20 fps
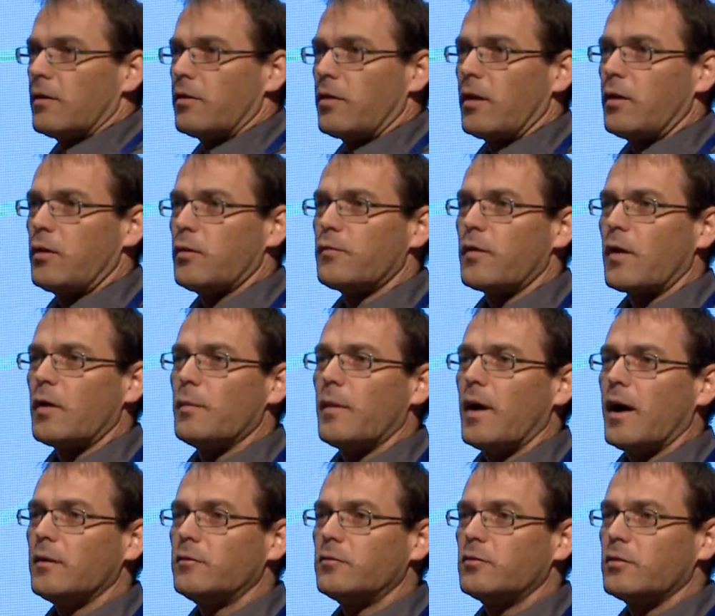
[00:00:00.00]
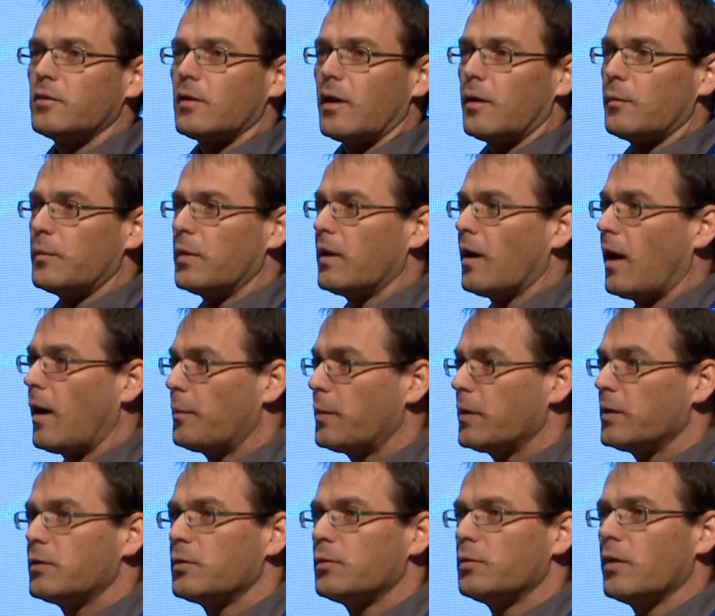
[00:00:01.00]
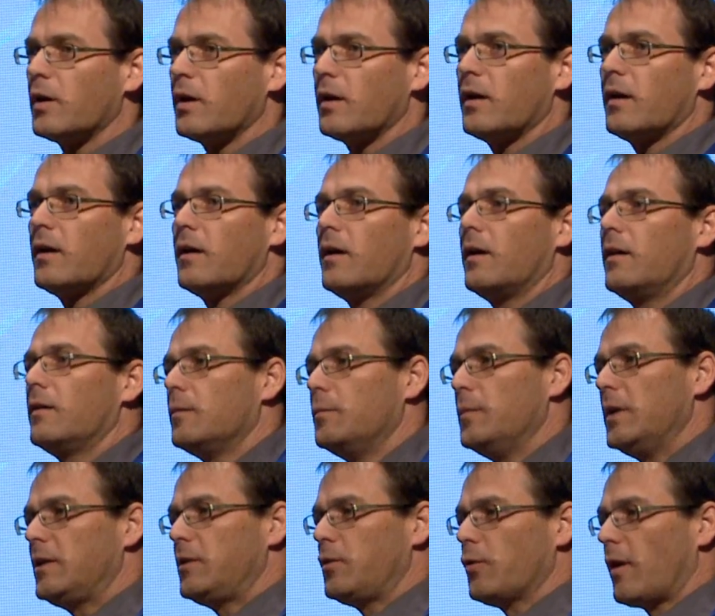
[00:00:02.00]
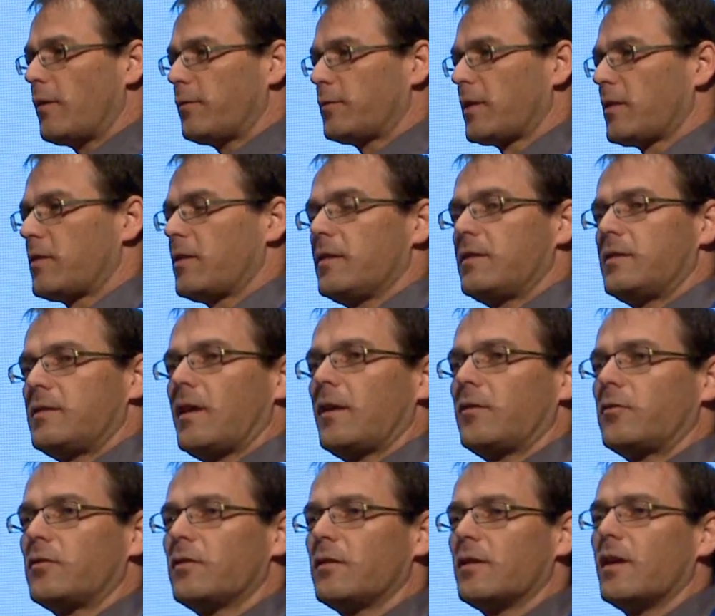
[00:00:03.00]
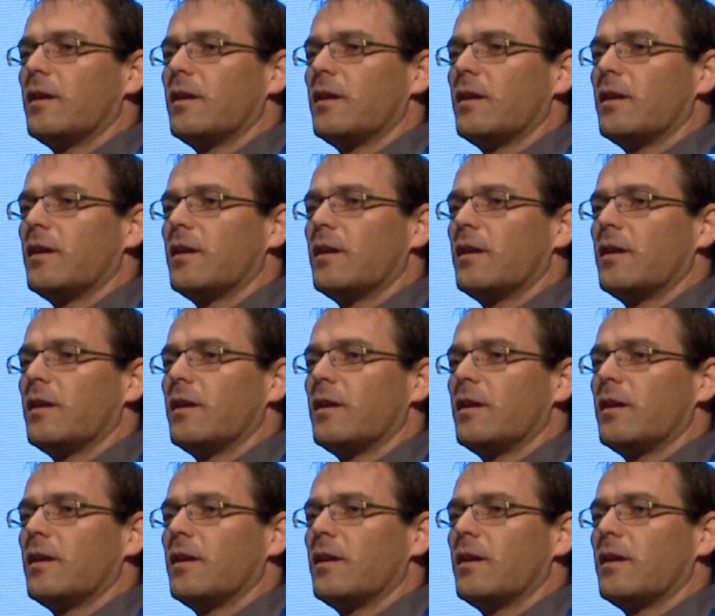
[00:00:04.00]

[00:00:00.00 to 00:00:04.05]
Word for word: Thank you very much. I'll be happy to uh, meet you after this session